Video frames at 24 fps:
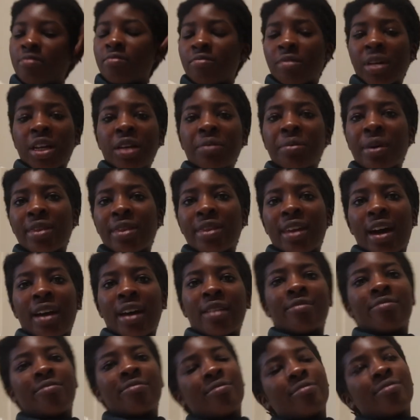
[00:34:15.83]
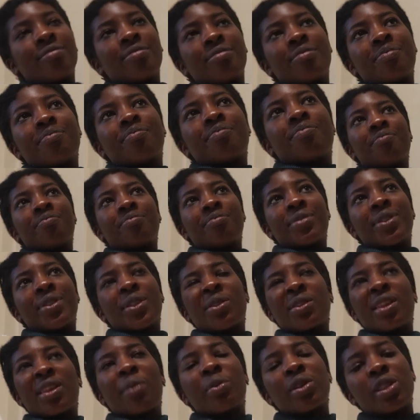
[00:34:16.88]
mad about that
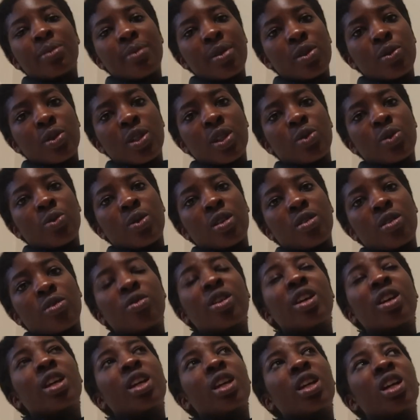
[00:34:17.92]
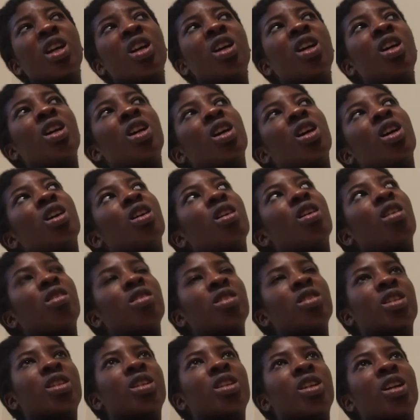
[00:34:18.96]
so that was my 2023
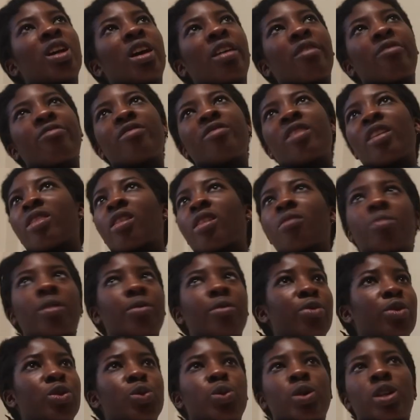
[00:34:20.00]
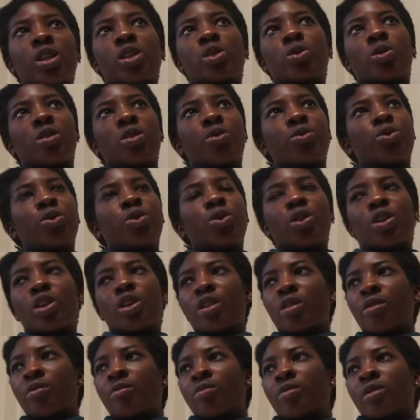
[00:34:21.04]
honestly I have nothing planned for
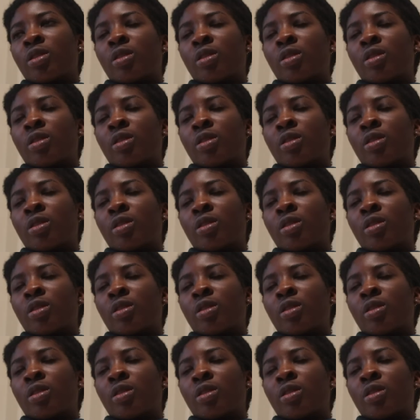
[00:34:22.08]
2024